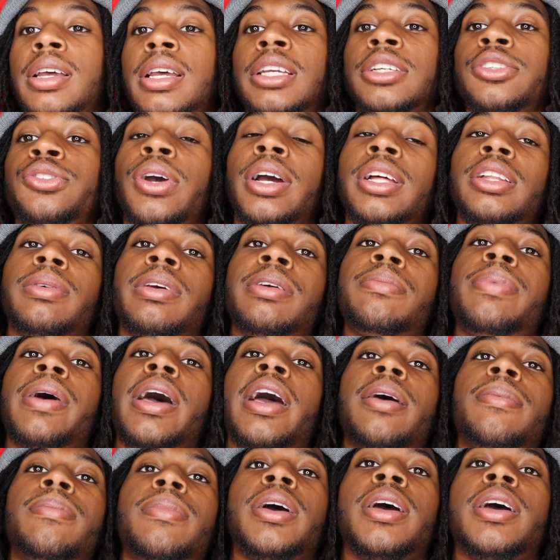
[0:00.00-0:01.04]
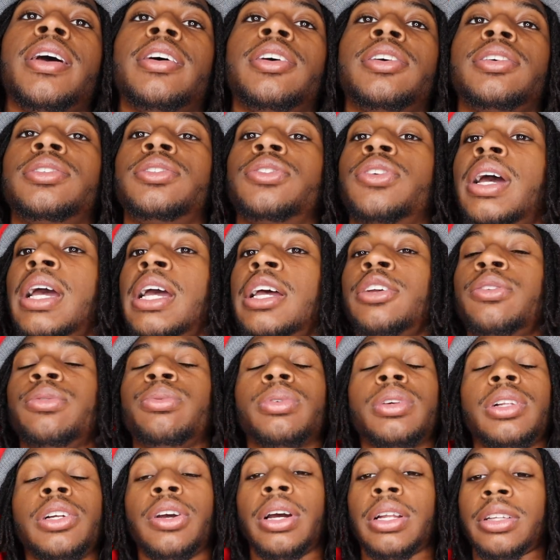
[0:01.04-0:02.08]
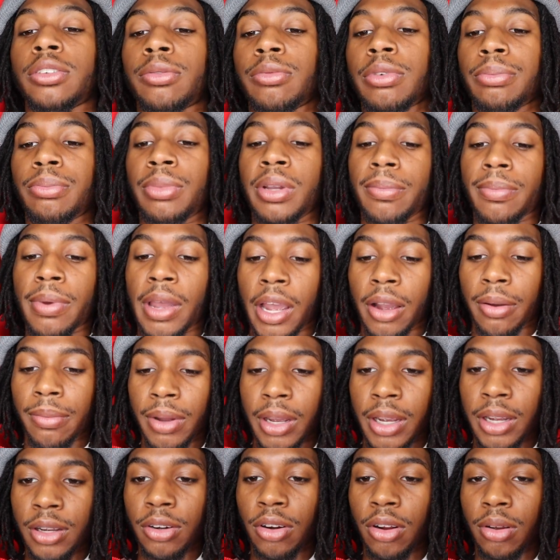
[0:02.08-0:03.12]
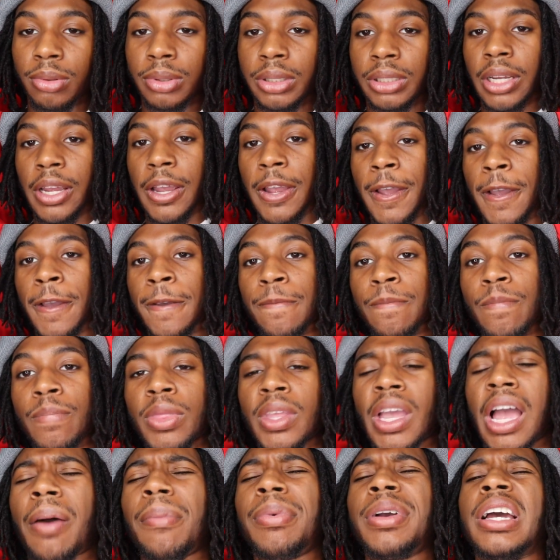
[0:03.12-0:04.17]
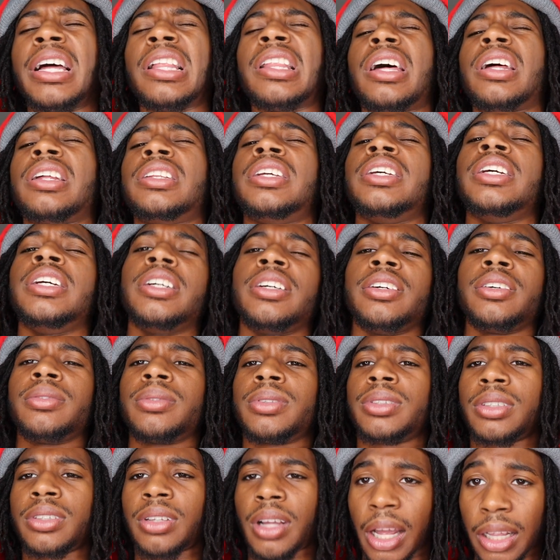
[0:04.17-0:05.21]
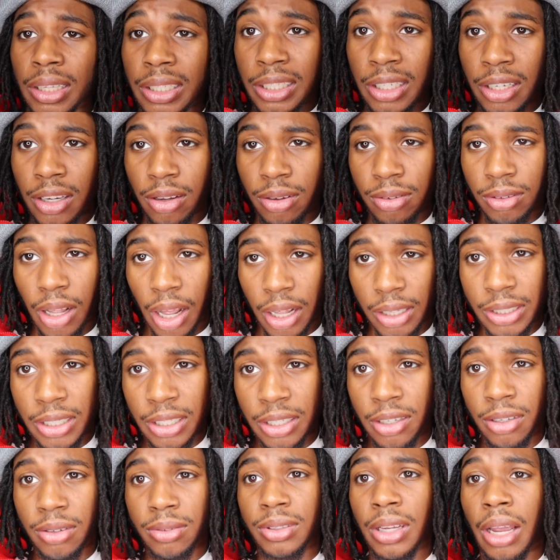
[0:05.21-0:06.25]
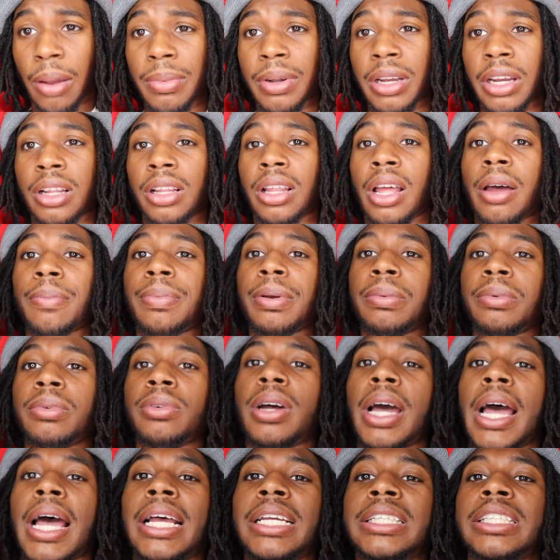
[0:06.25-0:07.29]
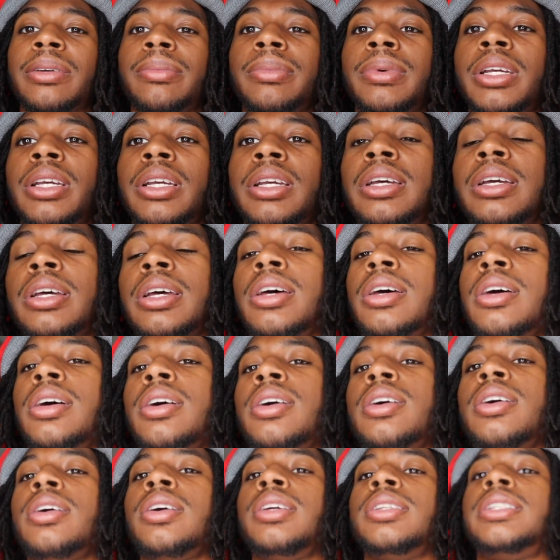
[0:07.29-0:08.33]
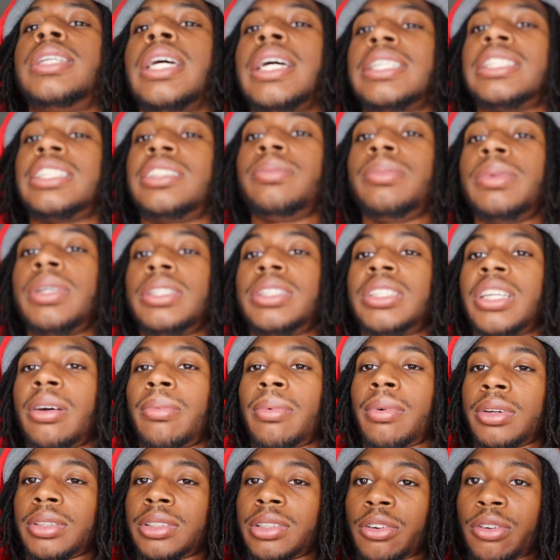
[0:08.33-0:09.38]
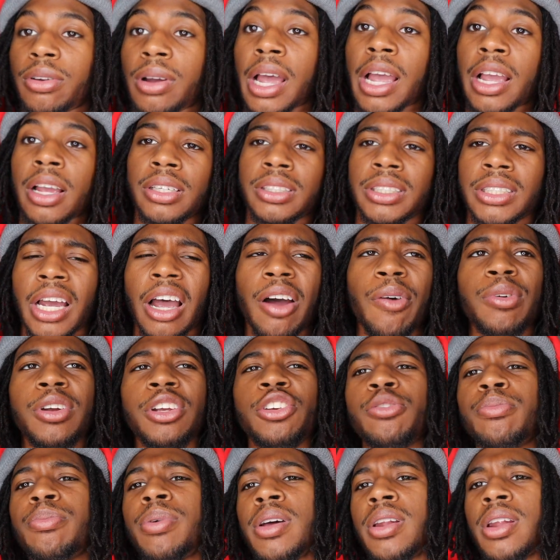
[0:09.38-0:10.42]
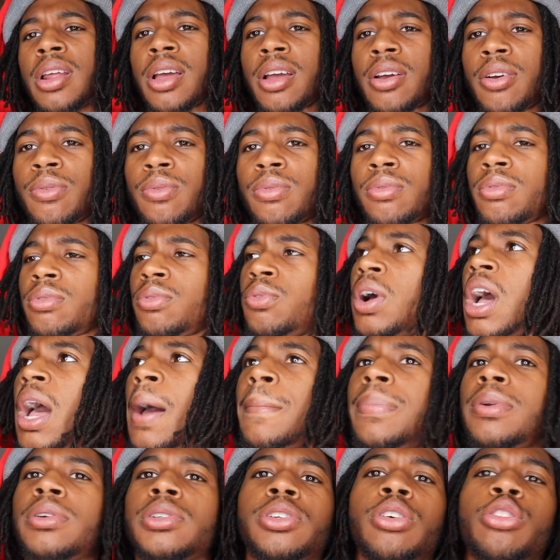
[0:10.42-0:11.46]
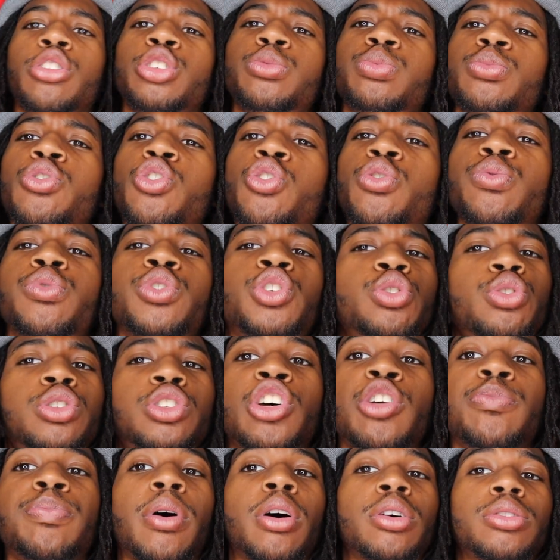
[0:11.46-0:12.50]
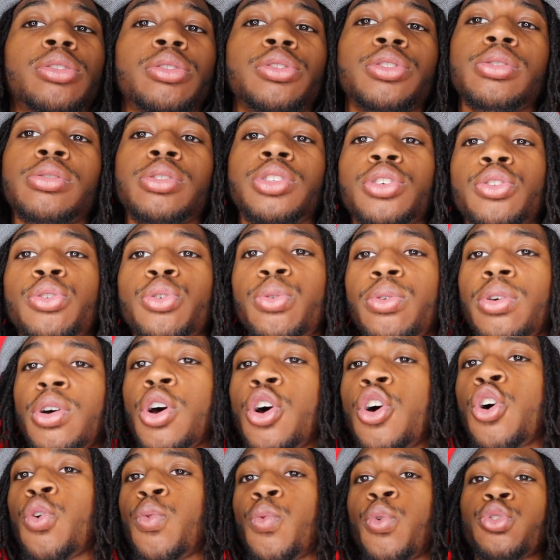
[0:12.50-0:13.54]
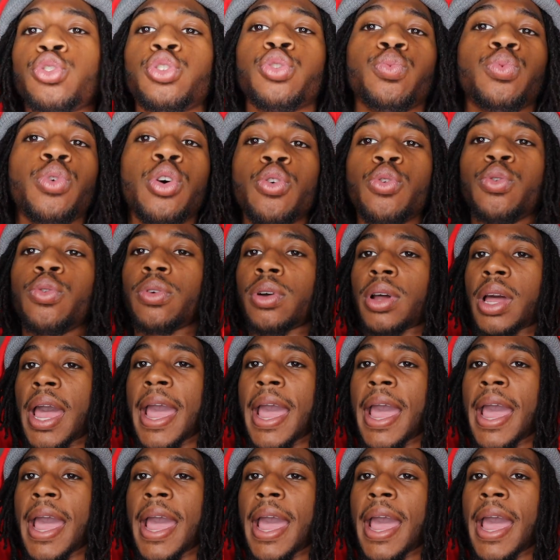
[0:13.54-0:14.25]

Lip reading: It's great to be back, man. It's really great to be back, man. You know what I'm saying? I've been getting a lot of DMs. I've been getting a lot of people asking me, texting me, talking about something. Hey, Ty, where you been at? What happened to TySoSmoove? You still posting on YouTube? Woo, woo.